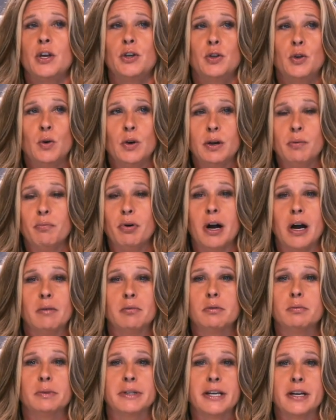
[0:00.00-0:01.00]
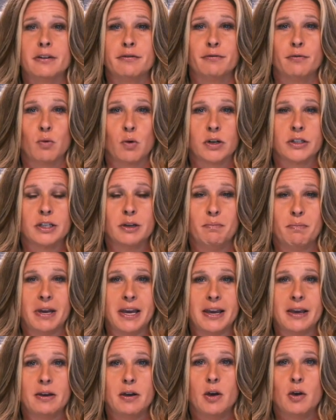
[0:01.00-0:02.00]
you can probably afford to
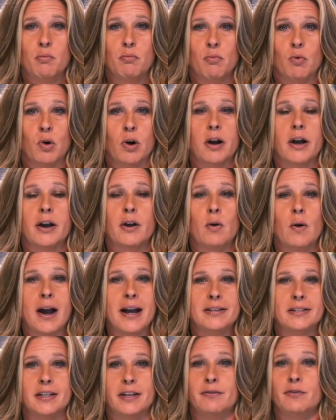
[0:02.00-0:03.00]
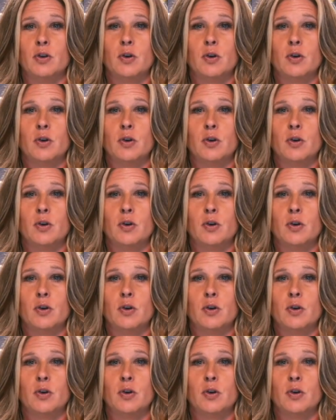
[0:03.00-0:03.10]
be more aggressive.